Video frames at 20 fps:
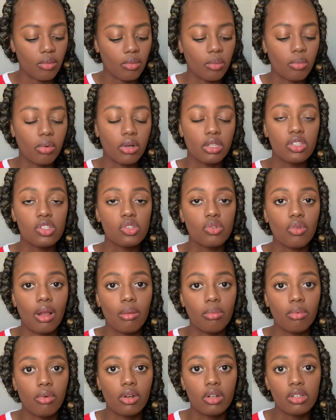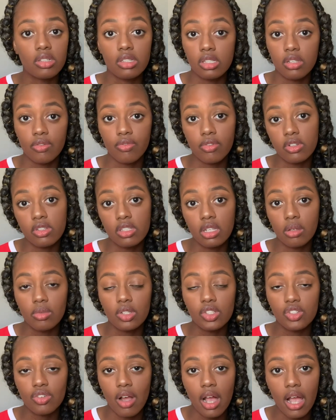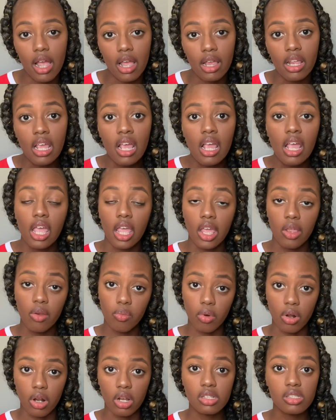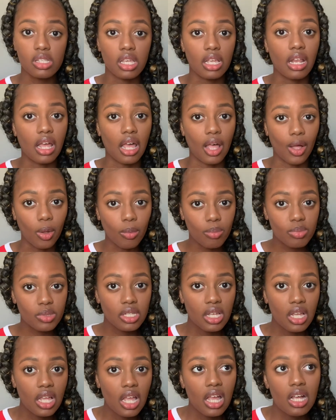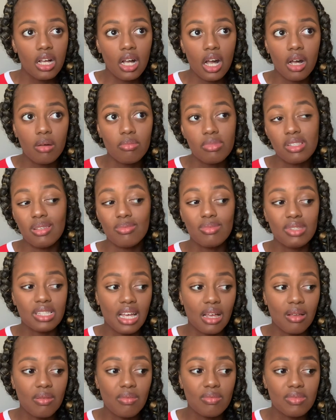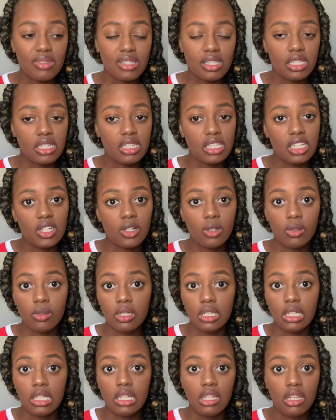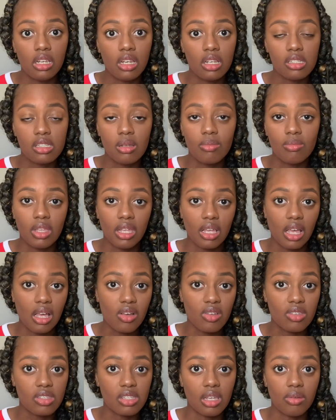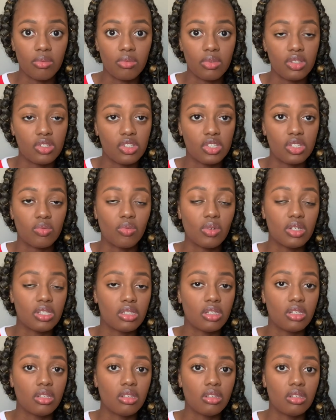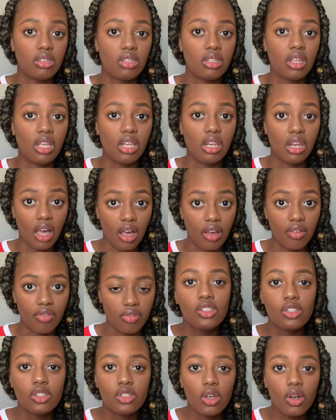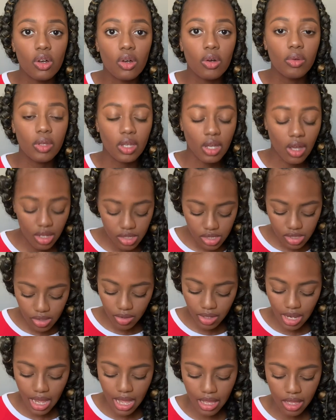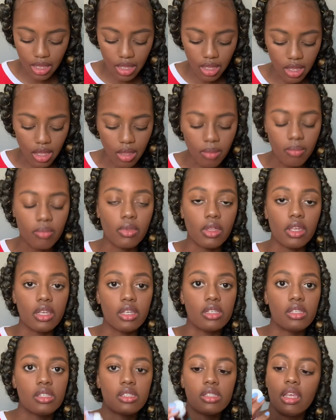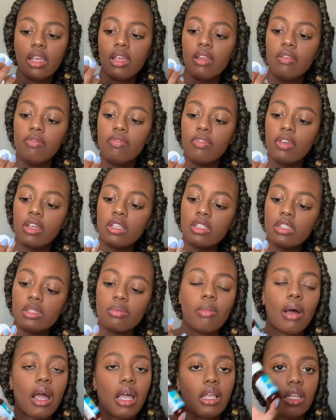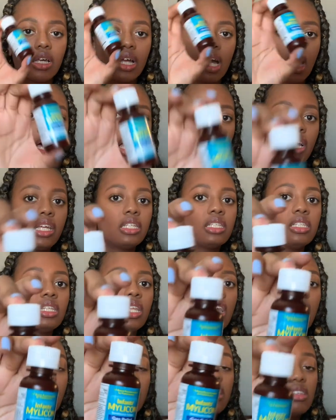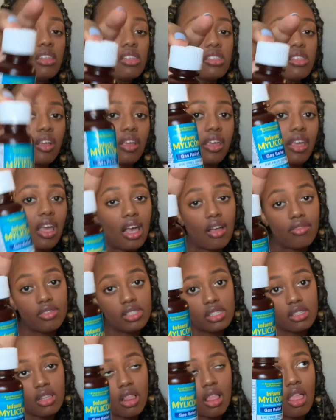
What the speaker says: we bought this Gripe Water. This is the first thing we tried. It worked, it helped, but sometimes, you know, he needed something else. It just wasn't enough. So we also got him this infant's Mylicon, and these are gas